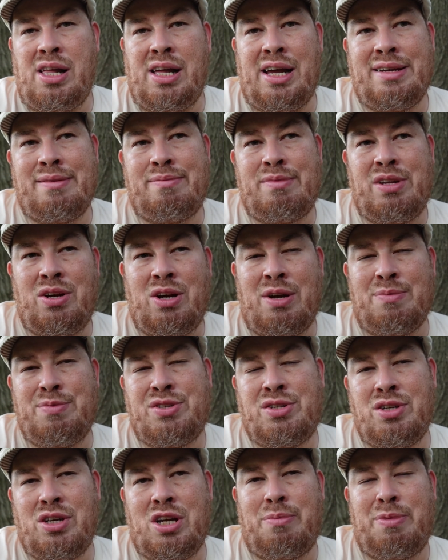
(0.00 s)
I, you know, I'm
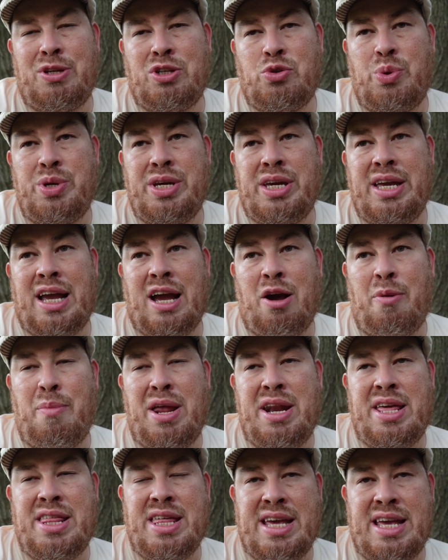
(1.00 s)
still going to be tweaking how
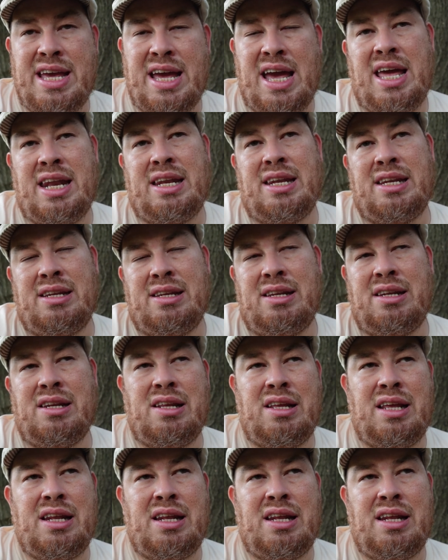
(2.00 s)
many they get and,